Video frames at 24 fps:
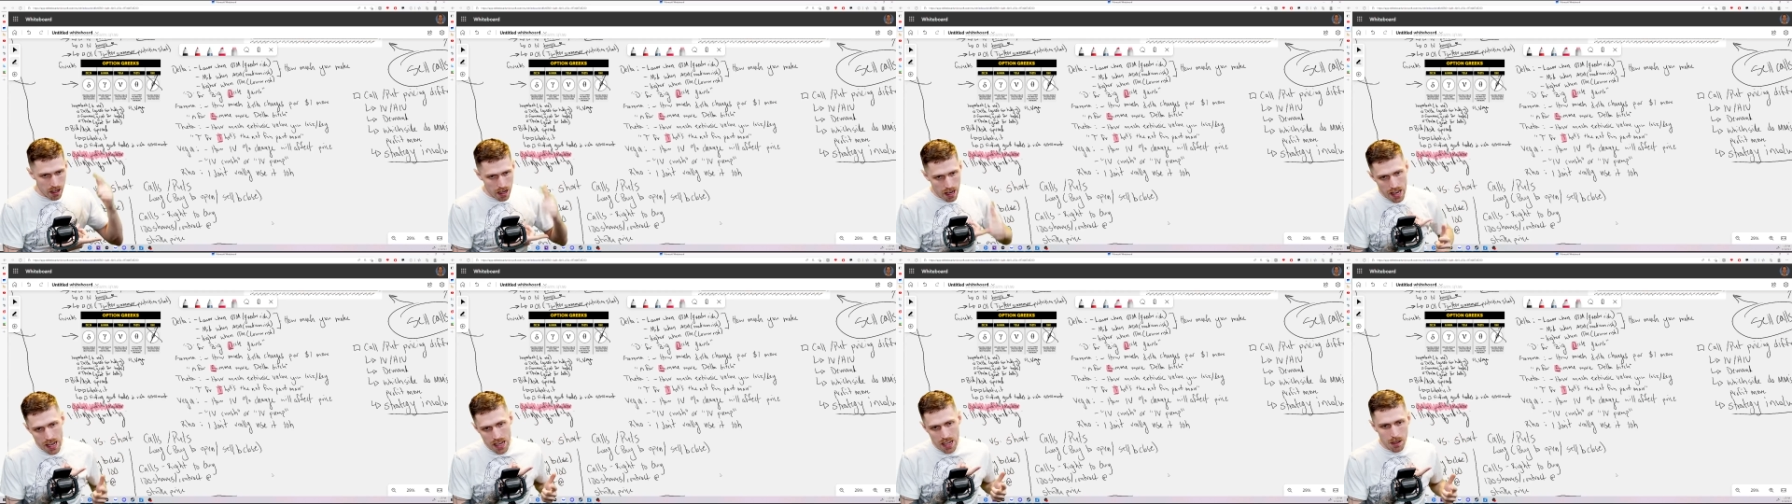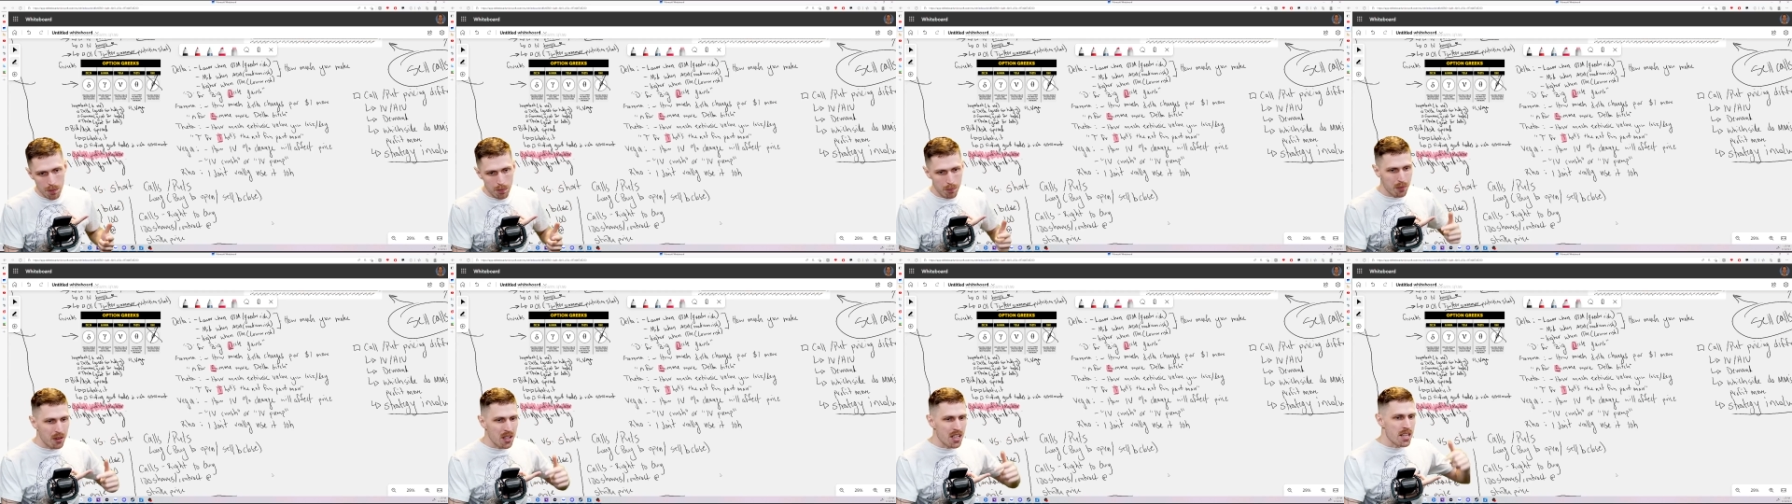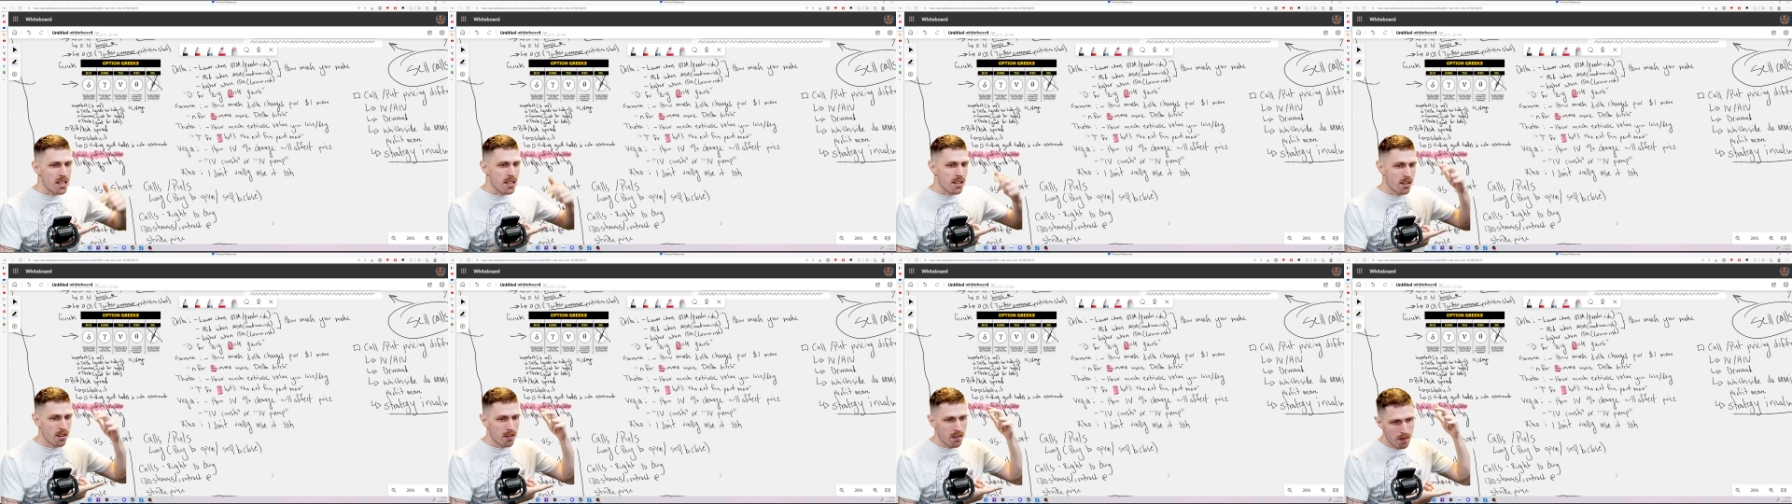
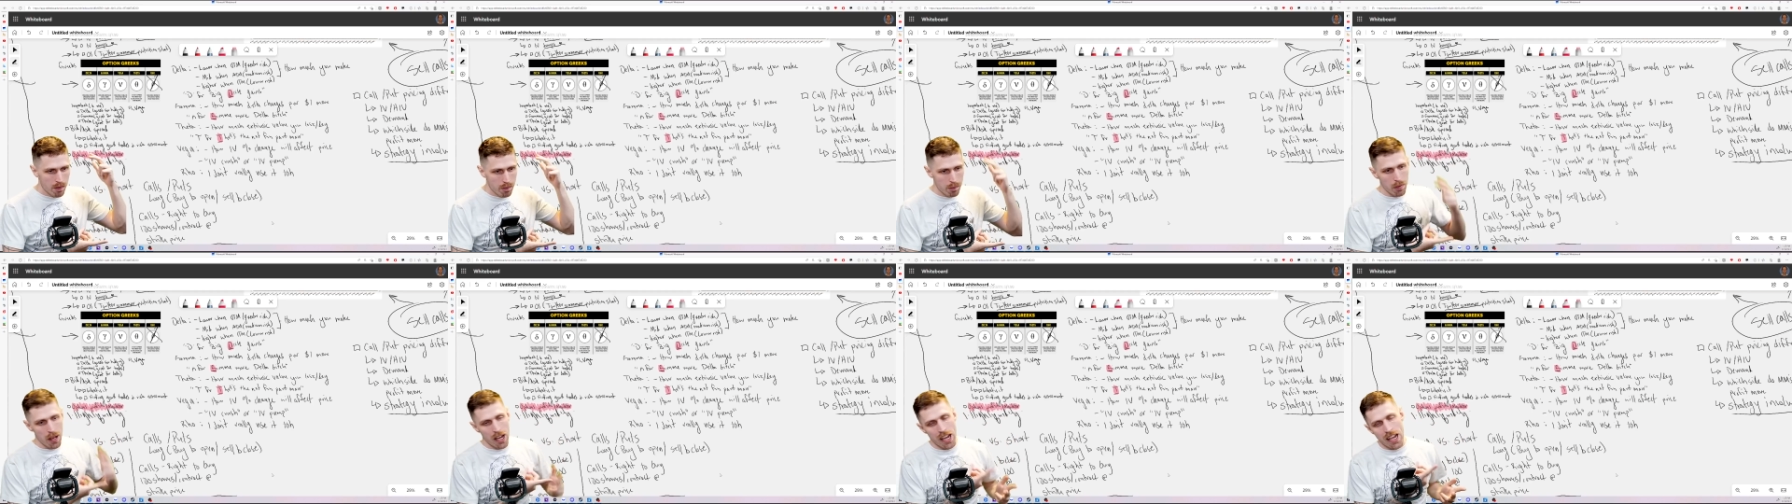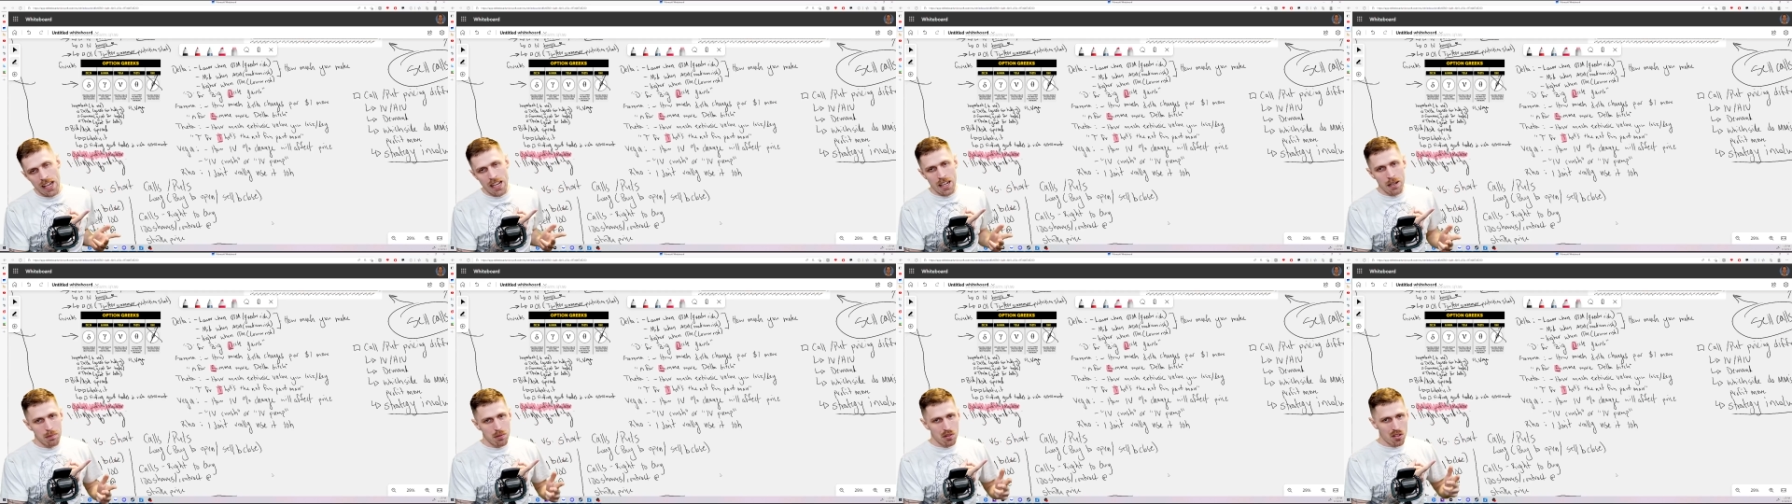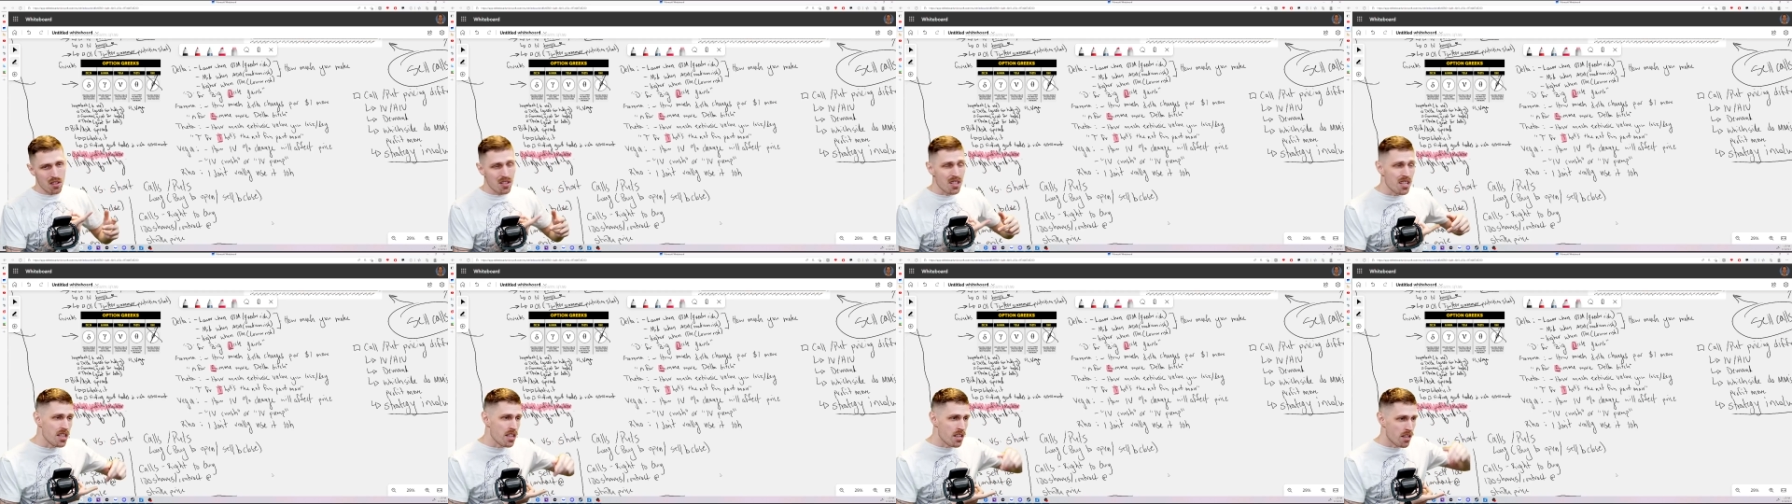AMD,
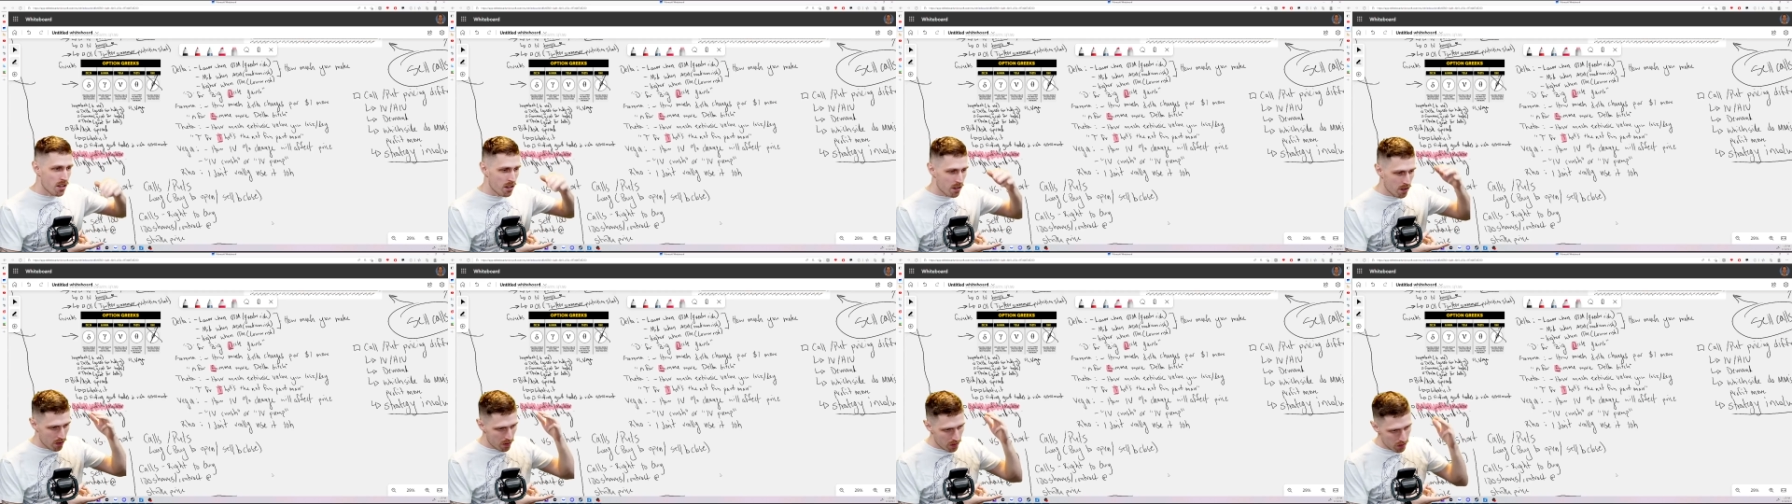AMC,